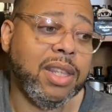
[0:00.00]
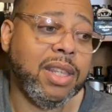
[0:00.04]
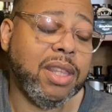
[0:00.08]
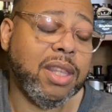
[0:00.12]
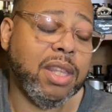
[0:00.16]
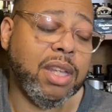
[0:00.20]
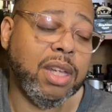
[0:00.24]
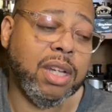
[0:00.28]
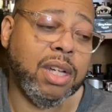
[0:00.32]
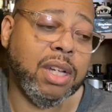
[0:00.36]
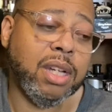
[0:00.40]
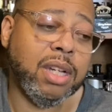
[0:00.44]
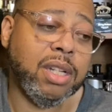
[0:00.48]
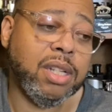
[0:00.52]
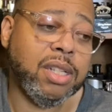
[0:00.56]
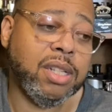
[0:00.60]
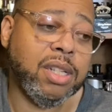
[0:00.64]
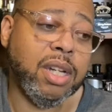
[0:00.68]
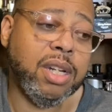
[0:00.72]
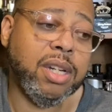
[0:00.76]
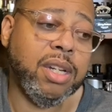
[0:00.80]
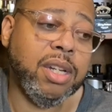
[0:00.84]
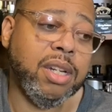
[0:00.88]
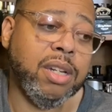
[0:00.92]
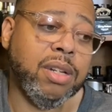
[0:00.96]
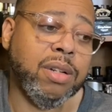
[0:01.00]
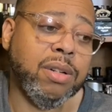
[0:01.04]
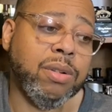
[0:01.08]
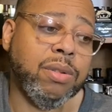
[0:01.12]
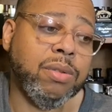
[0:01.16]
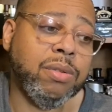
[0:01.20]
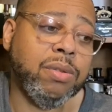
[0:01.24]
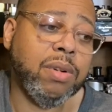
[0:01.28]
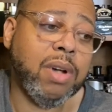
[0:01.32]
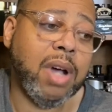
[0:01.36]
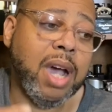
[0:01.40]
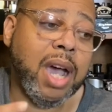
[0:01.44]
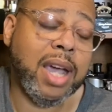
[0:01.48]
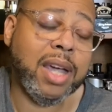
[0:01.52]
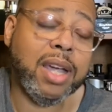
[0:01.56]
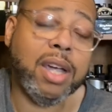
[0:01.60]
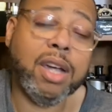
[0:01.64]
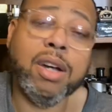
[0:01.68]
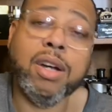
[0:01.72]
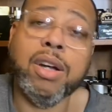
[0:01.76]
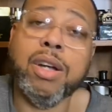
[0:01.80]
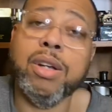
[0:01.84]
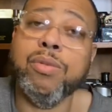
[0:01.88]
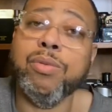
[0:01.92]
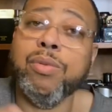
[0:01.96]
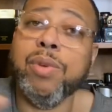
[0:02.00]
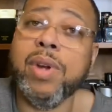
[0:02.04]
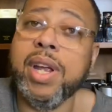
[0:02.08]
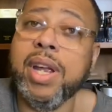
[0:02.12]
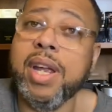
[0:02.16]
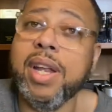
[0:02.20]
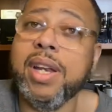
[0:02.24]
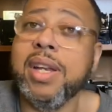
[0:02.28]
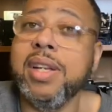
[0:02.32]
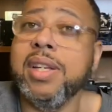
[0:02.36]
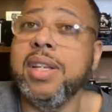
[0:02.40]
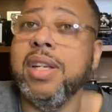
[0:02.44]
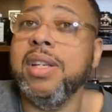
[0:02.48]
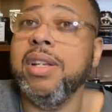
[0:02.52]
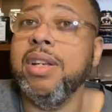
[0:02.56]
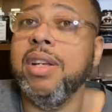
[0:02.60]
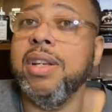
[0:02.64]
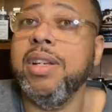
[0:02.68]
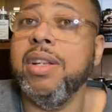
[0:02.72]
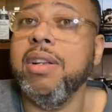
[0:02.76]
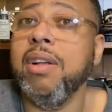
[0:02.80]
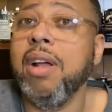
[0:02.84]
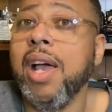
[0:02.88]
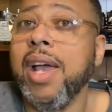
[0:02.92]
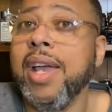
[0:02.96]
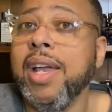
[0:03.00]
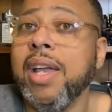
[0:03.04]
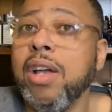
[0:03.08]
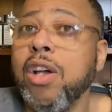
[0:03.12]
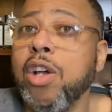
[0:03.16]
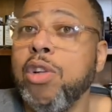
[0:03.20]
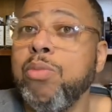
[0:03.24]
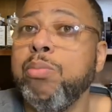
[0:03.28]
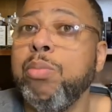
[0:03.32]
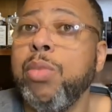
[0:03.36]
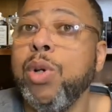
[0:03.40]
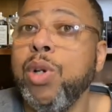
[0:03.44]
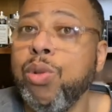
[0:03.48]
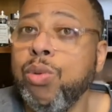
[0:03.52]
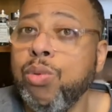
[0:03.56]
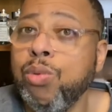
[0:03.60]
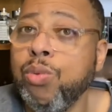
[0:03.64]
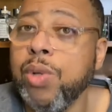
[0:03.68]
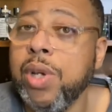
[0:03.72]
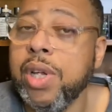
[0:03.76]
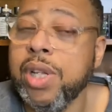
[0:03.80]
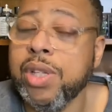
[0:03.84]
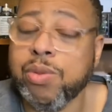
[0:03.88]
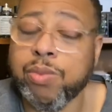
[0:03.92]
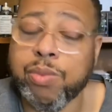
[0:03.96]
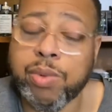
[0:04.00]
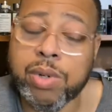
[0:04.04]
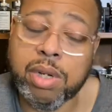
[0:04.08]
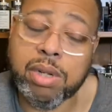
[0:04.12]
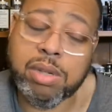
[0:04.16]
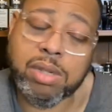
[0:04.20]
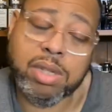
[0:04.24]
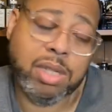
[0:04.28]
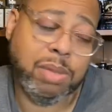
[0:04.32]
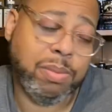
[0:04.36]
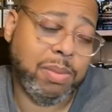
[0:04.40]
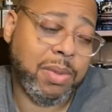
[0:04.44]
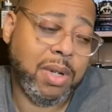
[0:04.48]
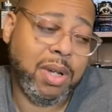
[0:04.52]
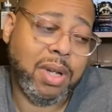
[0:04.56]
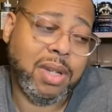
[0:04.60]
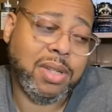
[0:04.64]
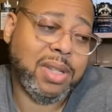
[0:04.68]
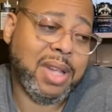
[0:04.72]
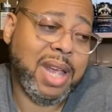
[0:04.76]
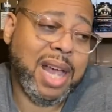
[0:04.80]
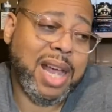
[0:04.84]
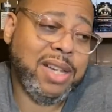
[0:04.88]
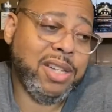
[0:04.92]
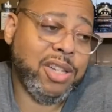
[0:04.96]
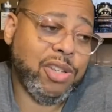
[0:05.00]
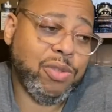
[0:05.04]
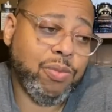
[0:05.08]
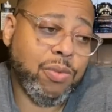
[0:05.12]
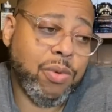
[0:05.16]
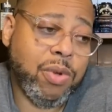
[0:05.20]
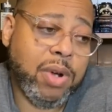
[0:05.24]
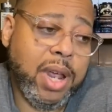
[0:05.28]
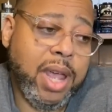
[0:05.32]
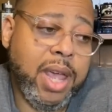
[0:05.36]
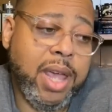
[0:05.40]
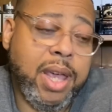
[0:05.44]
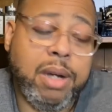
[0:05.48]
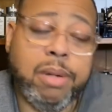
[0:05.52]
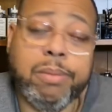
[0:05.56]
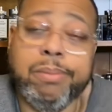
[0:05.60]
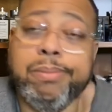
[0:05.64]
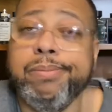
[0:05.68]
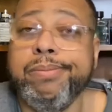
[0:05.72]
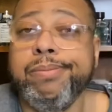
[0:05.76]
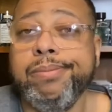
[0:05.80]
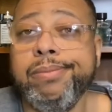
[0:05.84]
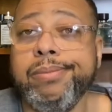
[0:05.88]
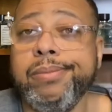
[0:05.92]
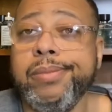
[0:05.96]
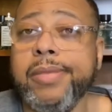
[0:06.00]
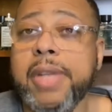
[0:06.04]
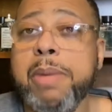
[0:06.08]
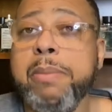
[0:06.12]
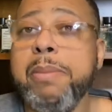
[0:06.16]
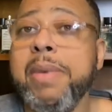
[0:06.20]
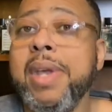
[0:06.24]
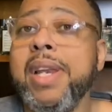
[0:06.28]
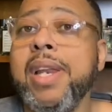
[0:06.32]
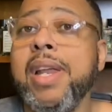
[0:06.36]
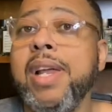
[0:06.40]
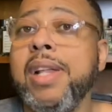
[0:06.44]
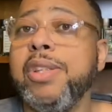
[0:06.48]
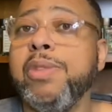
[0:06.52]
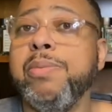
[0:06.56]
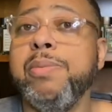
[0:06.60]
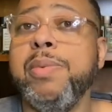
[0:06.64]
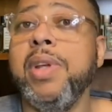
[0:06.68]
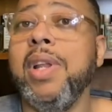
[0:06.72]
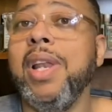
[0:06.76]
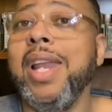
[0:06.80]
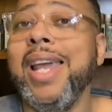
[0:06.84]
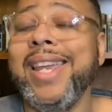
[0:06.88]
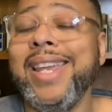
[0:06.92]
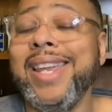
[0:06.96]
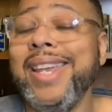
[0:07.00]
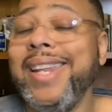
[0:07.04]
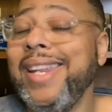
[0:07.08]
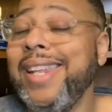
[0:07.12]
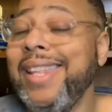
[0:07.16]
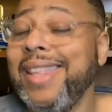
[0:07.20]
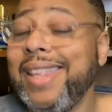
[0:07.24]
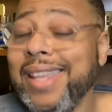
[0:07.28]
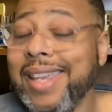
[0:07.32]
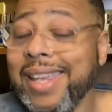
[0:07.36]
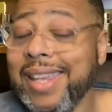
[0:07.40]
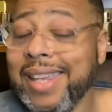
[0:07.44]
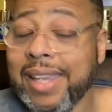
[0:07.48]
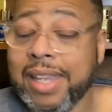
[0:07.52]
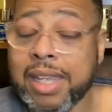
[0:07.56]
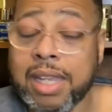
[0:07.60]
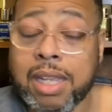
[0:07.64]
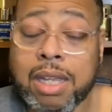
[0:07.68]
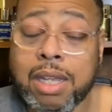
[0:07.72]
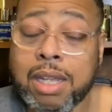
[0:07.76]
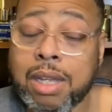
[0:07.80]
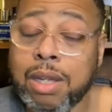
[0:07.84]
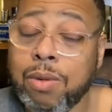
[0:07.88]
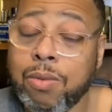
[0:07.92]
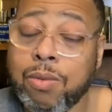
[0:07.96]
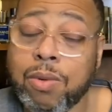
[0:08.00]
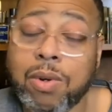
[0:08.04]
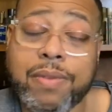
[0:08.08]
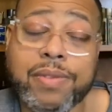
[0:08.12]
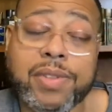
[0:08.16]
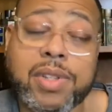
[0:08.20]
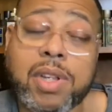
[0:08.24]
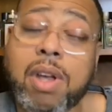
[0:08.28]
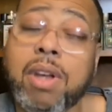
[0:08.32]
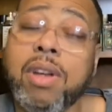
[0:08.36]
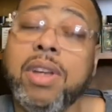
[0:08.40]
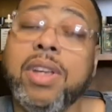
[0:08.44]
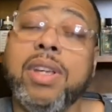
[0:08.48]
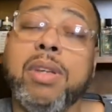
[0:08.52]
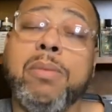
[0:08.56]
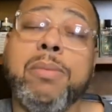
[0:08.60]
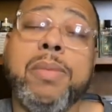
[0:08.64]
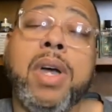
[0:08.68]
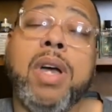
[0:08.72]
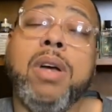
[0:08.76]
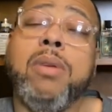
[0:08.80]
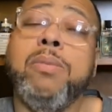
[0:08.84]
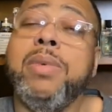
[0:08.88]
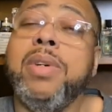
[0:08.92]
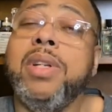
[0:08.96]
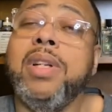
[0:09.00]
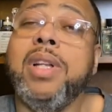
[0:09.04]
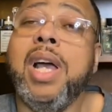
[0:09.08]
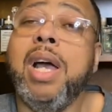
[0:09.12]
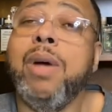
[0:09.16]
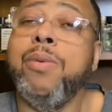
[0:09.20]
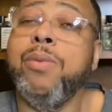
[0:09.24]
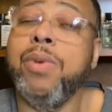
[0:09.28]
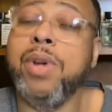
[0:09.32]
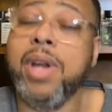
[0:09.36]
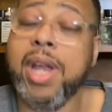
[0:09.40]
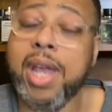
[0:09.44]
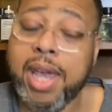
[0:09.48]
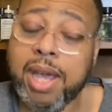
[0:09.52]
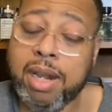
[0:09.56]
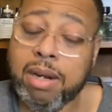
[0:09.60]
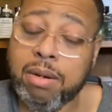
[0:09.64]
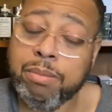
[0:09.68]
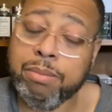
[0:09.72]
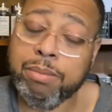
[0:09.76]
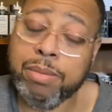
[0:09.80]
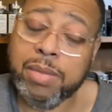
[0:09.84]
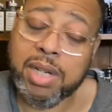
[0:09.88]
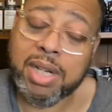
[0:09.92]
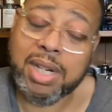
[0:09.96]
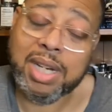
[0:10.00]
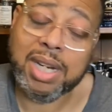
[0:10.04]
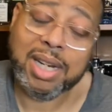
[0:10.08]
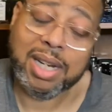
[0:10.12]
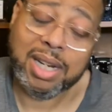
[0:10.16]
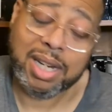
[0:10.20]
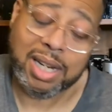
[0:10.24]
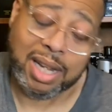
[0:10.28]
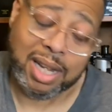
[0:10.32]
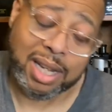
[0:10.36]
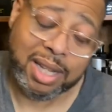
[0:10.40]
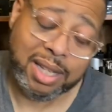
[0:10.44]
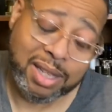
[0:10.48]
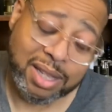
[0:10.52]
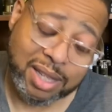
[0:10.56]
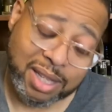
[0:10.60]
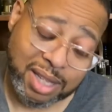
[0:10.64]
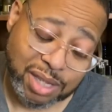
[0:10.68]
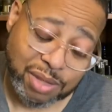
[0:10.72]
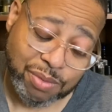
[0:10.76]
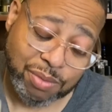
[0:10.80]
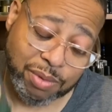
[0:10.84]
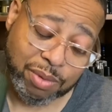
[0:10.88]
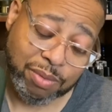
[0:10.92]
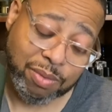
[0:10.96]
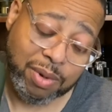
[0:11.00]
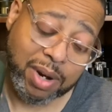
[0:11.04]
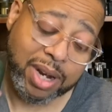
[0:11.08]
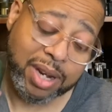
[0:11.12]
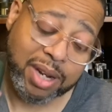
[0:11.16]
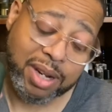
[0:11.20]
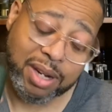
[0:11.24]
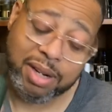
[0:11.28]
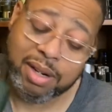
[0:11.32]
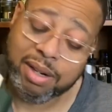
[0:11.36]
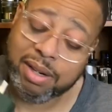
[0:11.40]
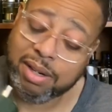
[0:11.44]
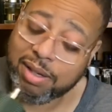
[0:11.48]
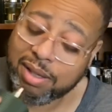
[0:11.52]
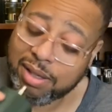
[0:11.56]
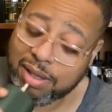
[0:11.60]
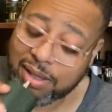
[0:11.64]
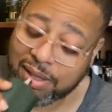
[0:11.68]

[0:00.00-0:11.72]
the Dunhill Icon Red and the Dunhill Icon Blue as well, just because I just want to add them. They may not smell like anything worth talking about, but I want to add them. But this one right here